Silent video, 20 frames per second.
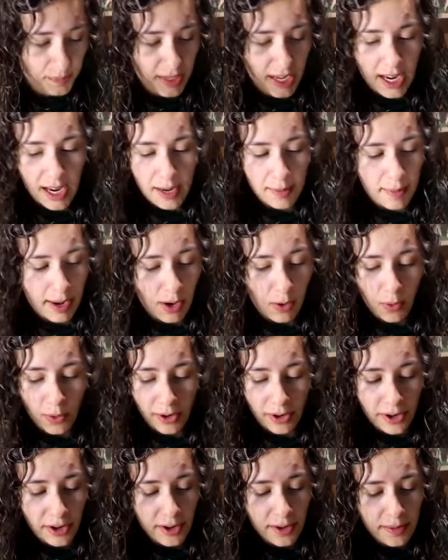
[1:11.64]
And my
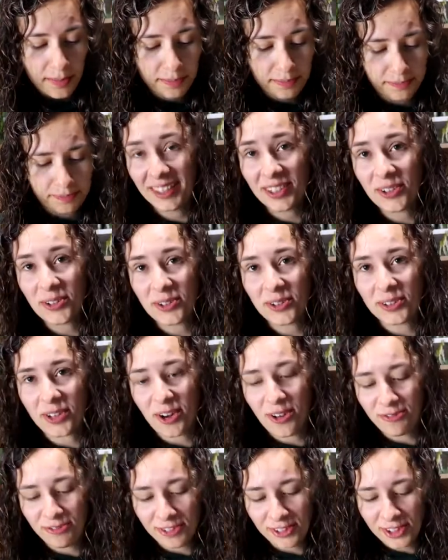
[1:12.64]
order, the gold
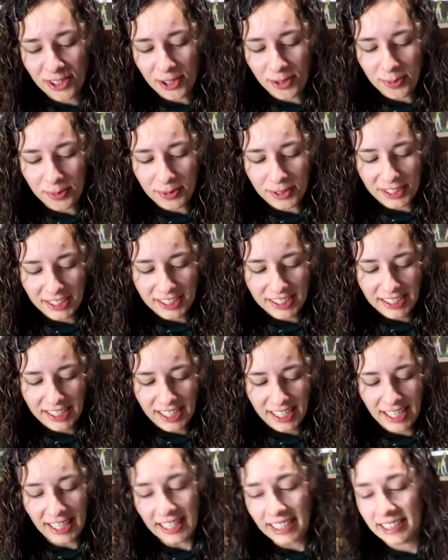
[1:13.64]
envelope
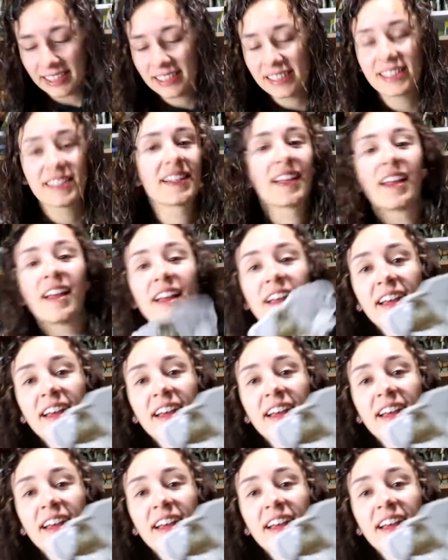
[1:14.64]
contains